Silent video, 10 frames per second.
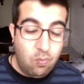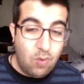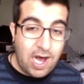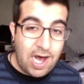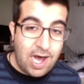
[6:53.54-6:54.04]

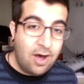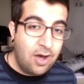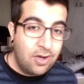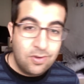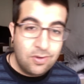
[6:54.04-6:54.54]

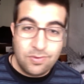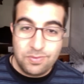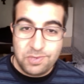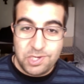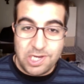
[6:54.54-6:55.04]
how
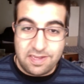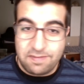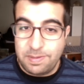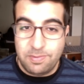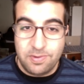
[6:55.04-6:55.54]
Chinese
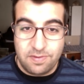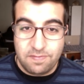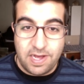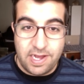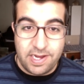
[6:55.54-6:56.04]
people
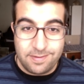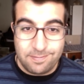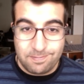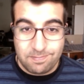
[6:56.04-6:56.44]
define